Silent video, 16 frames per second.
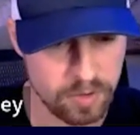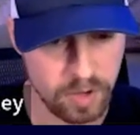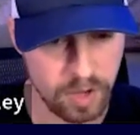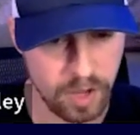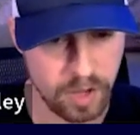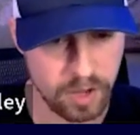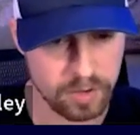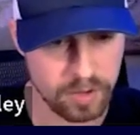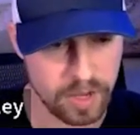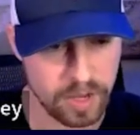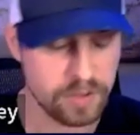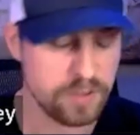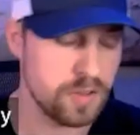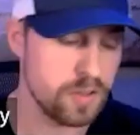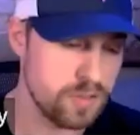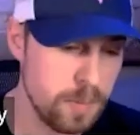I
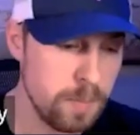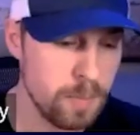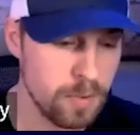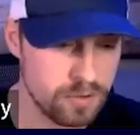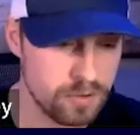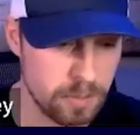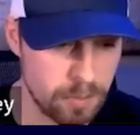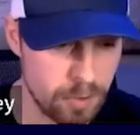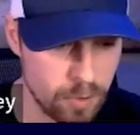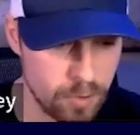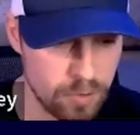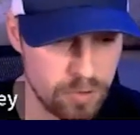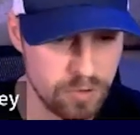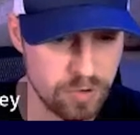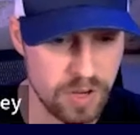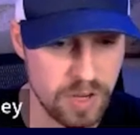guess the simplest
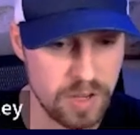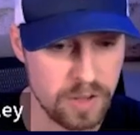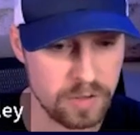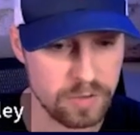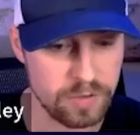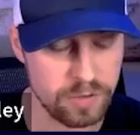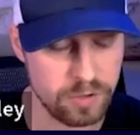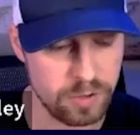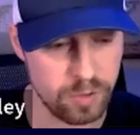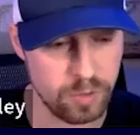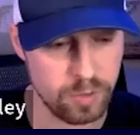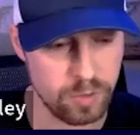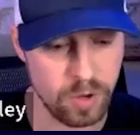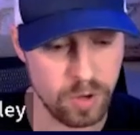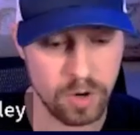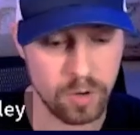approach is
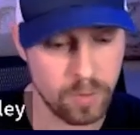to